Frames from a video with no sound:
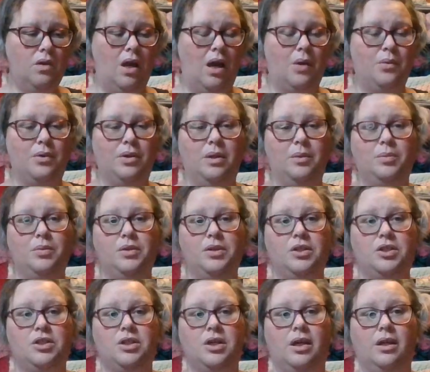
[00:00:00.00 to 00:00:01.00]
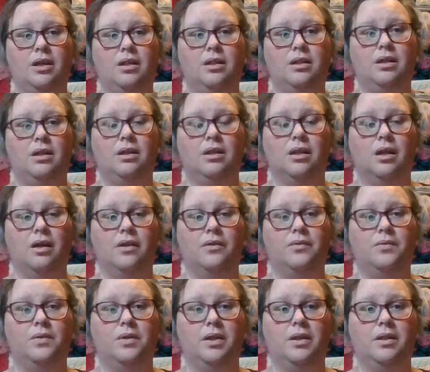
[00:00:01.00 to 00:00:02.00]
I really appreciate the love
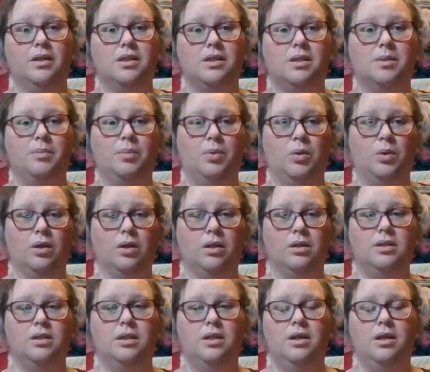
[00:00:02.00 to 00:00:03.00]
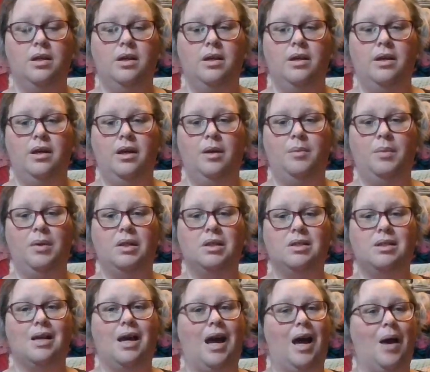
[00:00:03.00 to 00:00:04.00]
and the support. It means
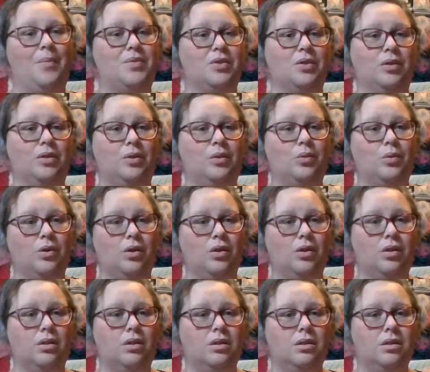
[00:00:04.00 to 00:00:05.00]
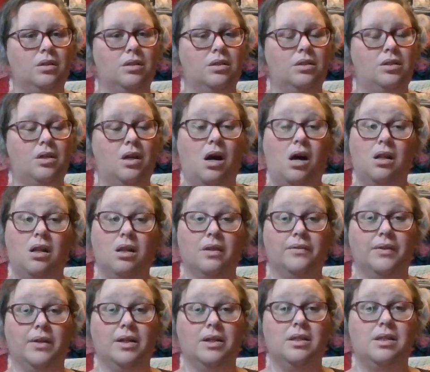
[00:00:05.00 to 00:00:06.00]
the absolute world to all of
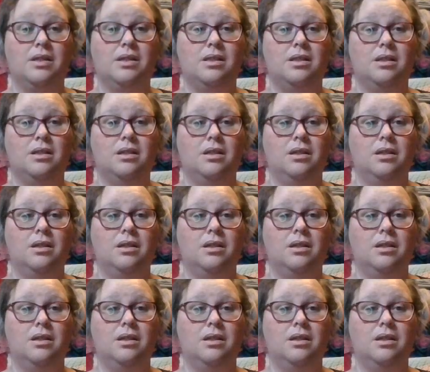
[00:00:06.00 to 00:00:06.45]
us